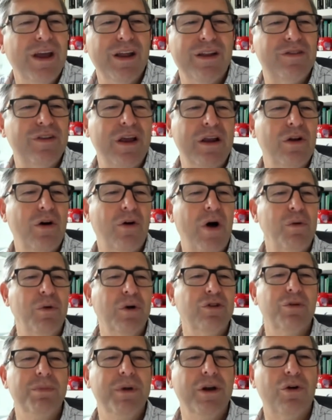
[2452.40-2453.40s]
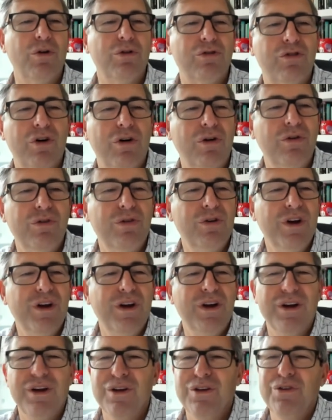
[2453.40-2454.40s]
and say, no, I want to be in control.
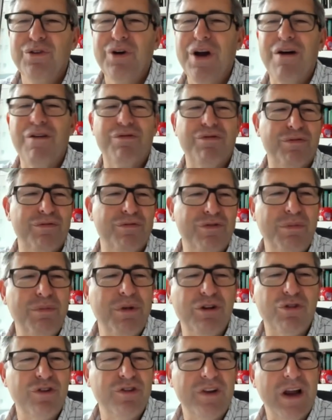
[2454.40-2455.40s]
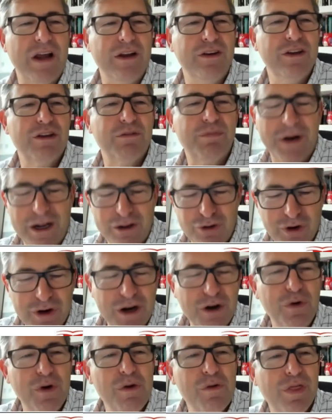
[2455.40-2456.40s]
You have some interesting ideas, but I don't
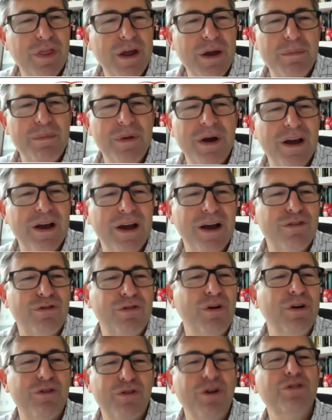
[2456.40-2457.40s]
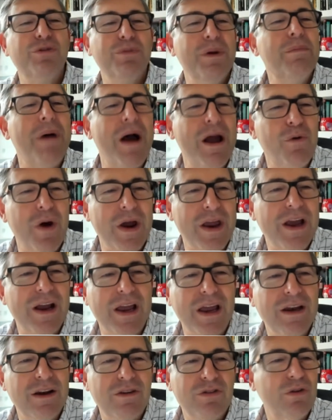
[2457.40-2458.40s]
agree with them, uh, so it's going to be my way
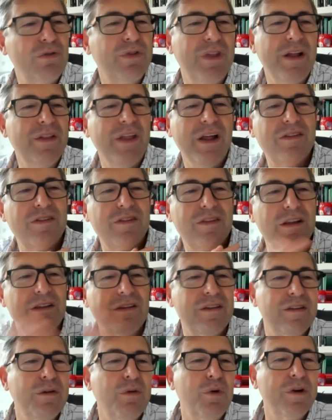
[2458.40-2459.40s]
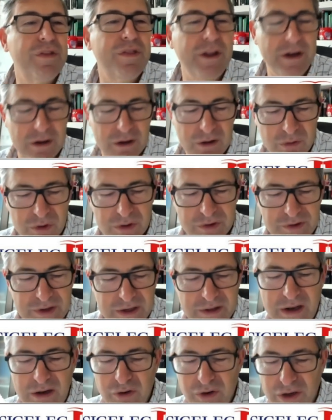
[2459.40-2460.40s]
again. So that, that's, that's the worst thing, worst
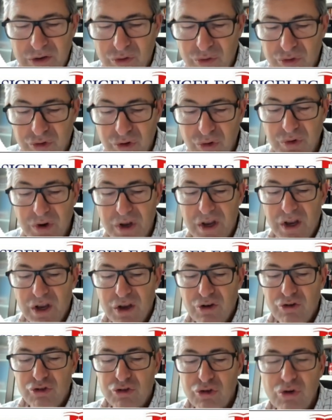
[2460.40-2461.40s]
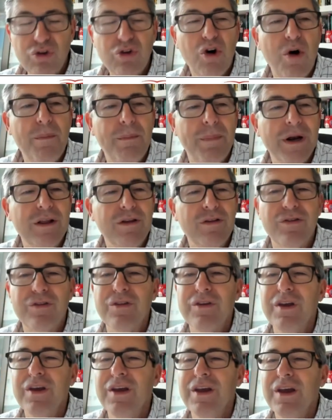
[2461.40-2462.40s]
thing that you can do. So should
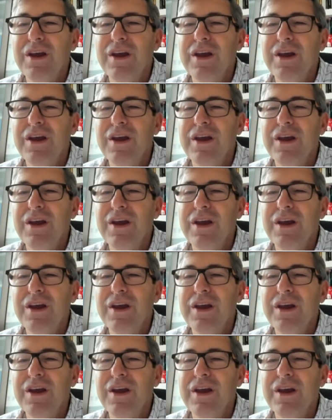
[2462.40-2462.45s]
companies